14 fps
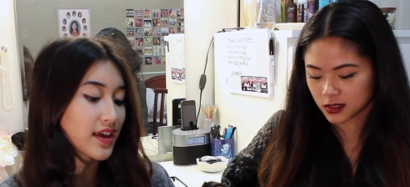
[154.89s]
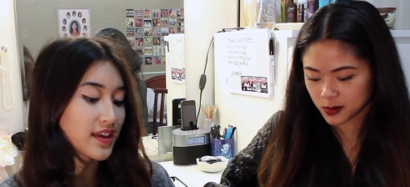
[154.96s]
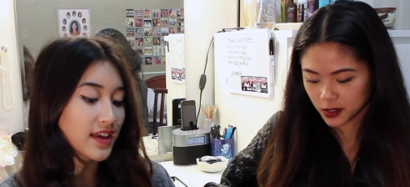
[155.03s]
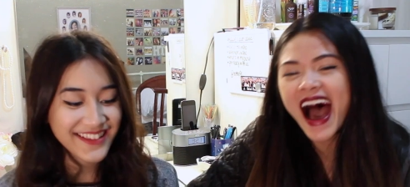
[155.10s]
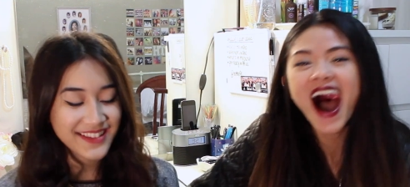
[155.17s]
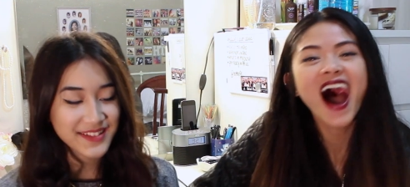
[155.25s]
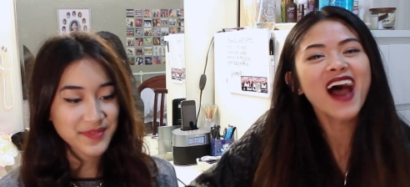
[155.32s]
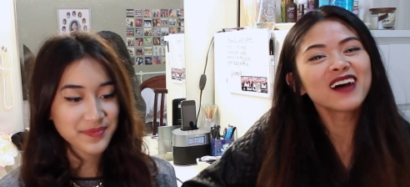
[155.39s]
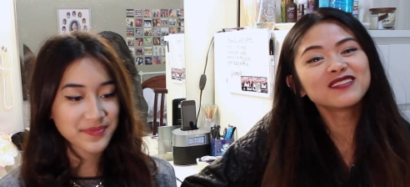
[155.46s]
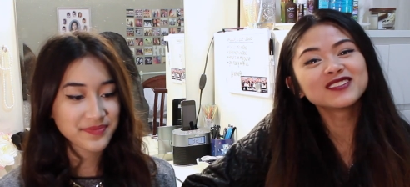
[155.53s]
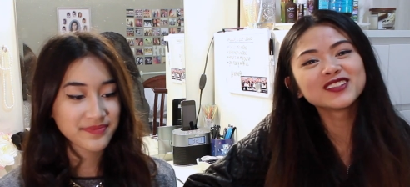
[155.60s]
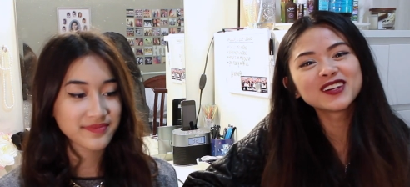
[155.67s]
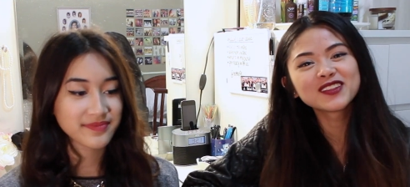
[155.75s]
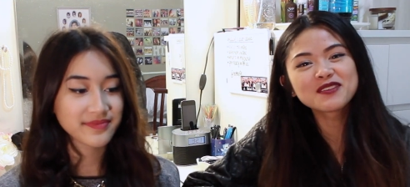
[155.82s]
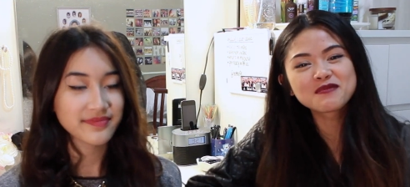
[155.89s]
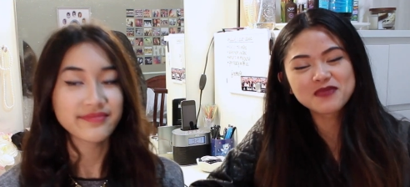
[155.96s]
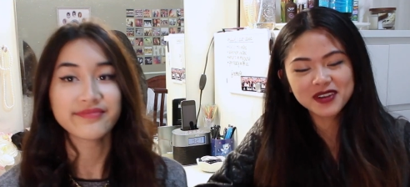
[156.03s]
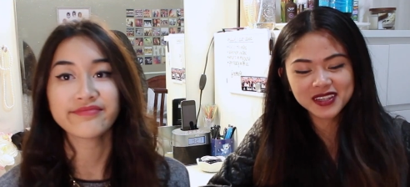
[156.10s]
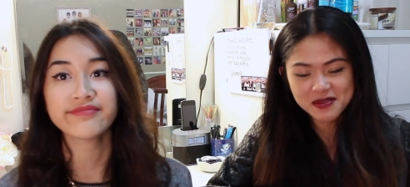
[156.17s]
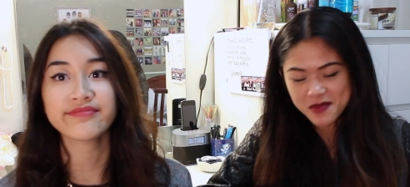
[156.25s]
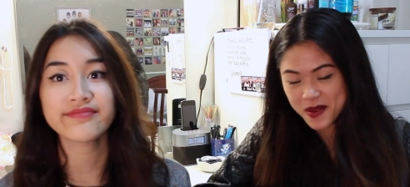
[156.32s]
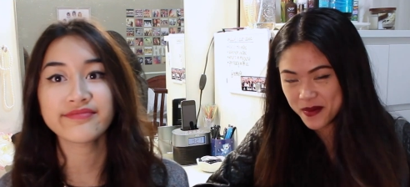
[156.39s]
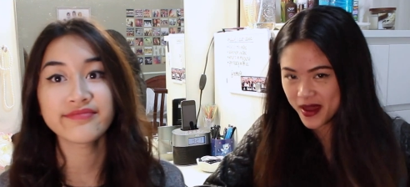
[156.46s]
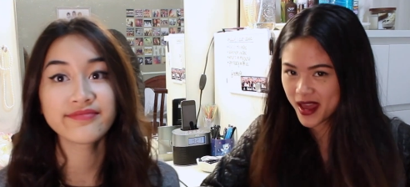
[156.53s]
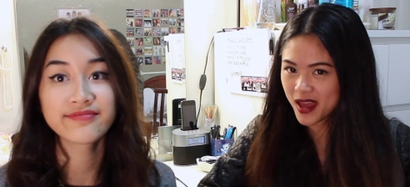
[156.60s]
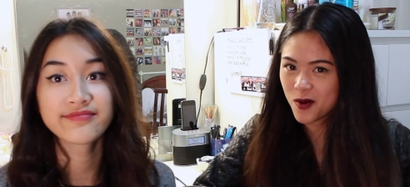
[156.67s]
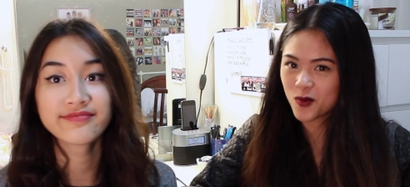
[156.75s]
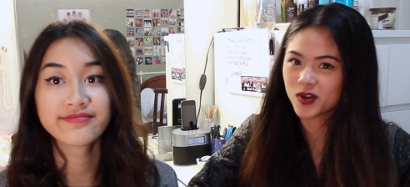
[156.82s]
Speaker 1: textbook. I have another book in my
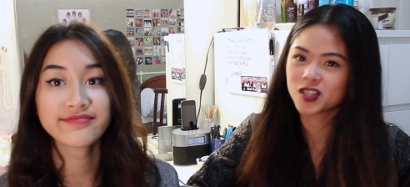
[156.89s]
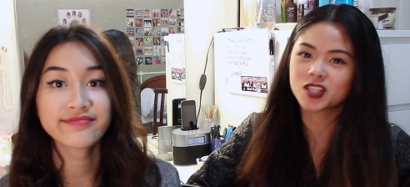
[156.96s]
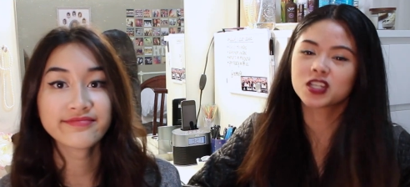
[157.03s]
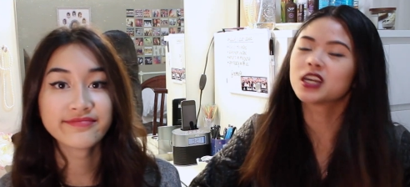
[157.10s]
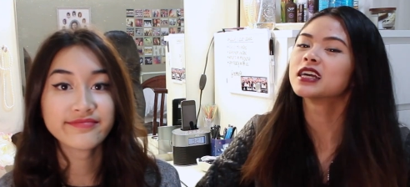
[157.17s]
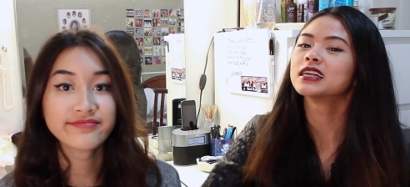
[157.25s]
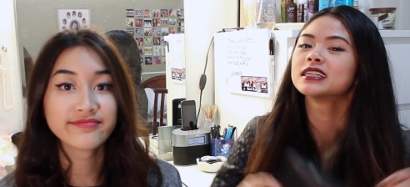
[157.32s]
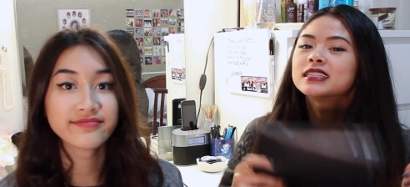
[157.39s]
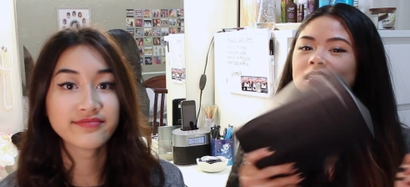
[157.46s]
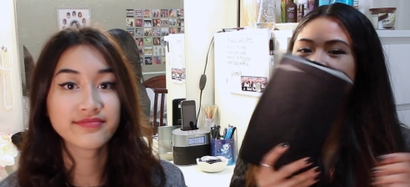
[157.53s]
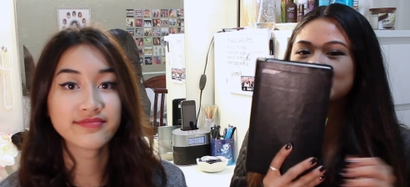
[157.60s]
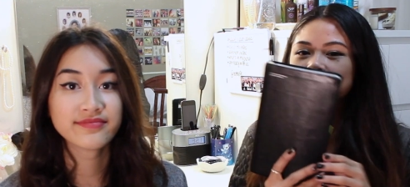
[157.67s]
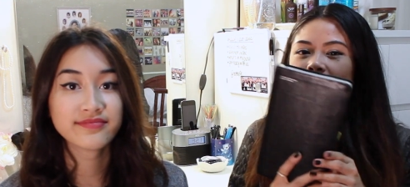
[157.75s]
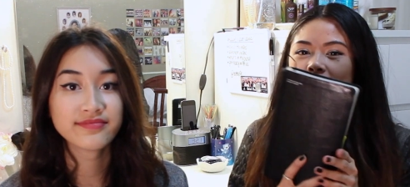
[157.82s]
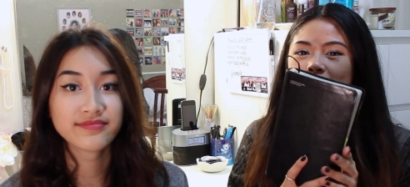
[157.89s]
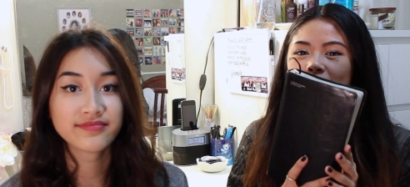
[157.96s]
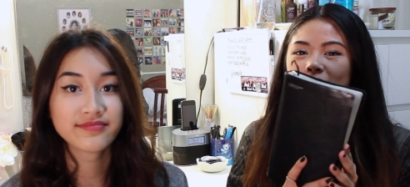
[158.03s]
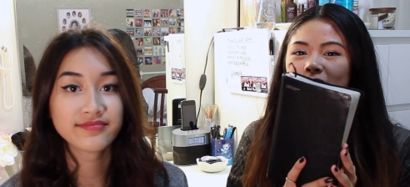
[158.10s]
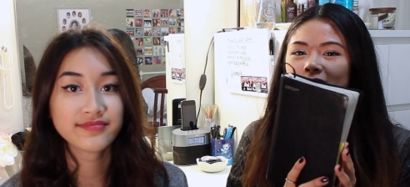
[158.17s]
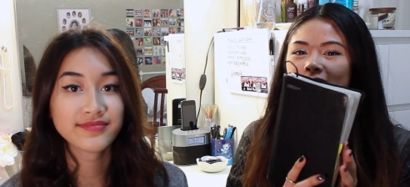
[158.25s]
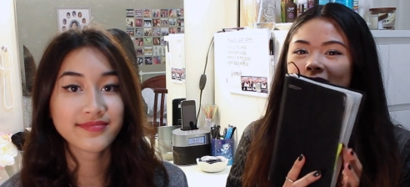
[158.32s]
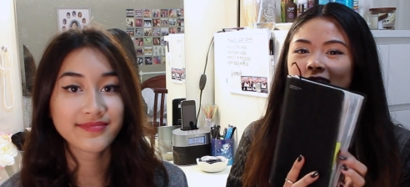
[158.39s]
bag, which is the Bible,